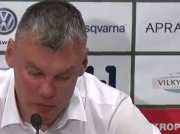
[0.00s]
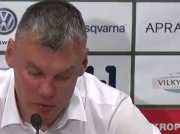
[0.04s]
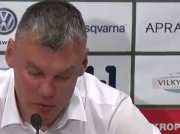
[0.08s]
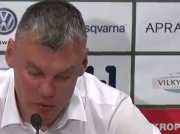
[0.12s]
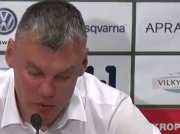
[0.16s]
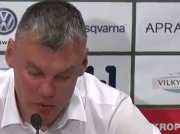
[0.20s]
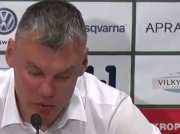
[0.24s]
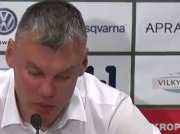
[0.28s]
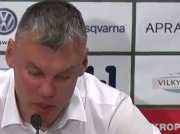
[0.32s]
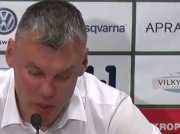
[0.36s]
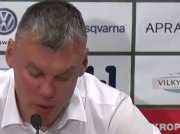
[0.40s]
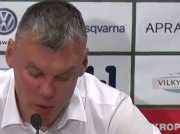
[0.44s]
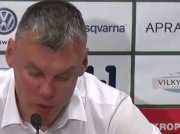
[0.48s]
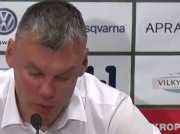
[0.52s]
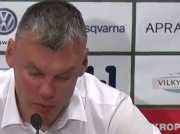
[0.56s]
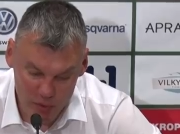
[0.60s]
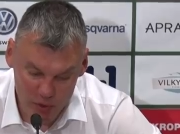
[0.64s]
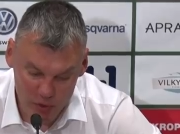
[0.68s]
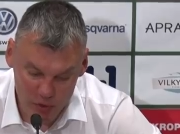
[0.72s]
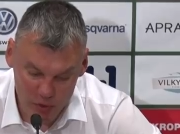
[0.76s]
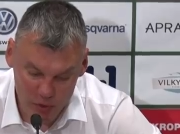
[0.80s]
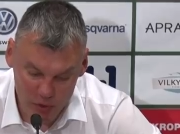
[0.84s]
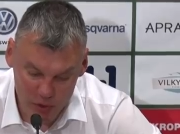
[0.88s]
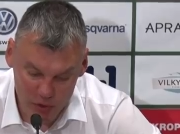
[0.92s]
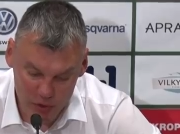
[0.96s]
numatot Žalgiriui?
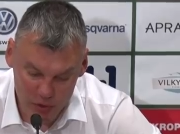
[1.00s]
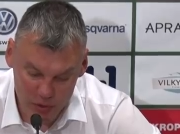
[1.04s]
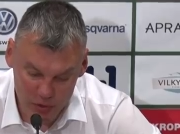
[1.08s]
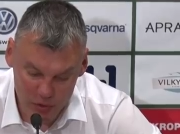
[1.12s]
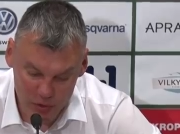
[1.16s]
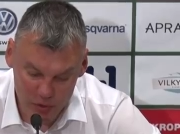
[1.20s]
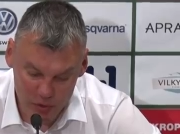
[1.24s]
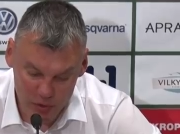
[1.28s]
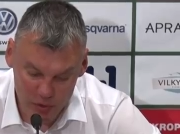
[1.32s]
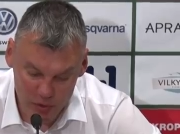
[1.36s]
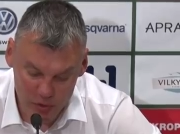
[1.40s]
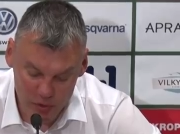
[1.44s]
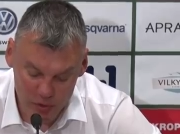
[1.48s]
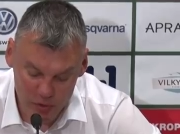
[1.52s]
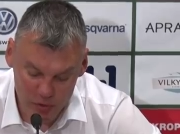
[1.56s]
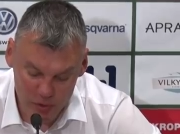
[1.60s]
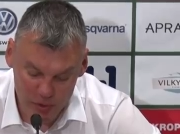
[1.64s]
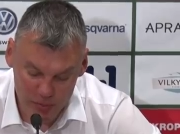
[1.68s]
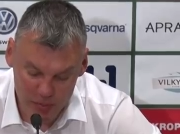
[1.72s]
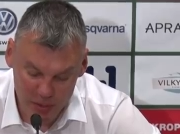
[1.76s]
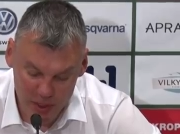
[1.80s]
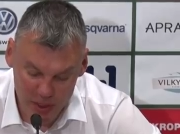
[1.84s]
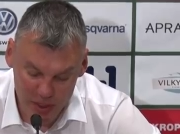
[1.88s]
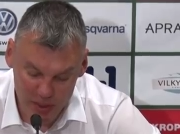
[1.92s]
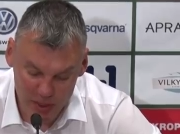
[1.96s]
Nekomentuosiu,
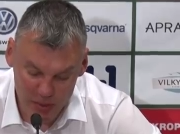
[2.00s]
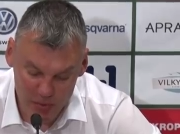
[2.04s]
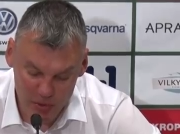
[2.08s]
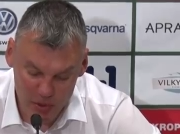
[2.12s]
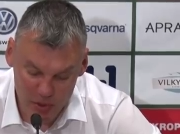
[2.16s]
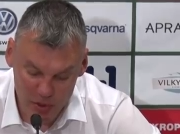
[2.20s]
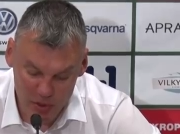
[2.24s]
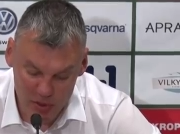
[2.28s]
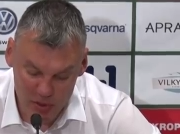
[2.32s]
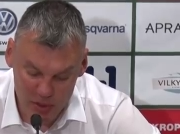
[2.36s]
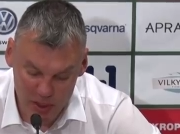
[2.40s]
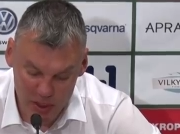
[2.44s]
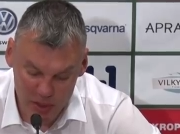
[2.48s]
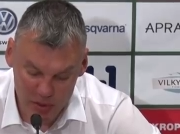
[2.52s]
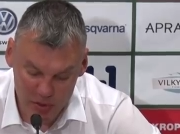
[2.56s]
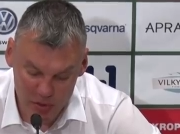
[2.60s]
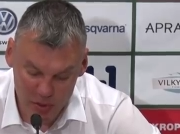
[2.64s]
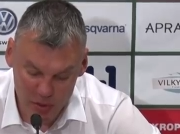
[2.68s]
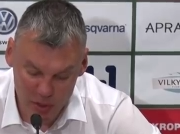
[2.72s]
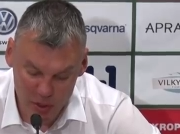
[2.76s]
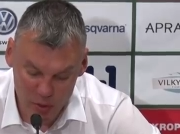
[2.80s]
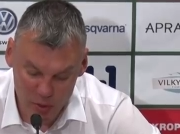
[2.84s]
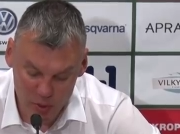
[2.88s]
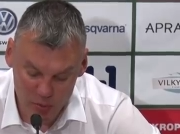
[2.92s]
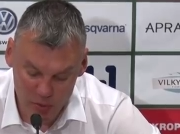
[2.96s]
nusprendėm organizacijoje,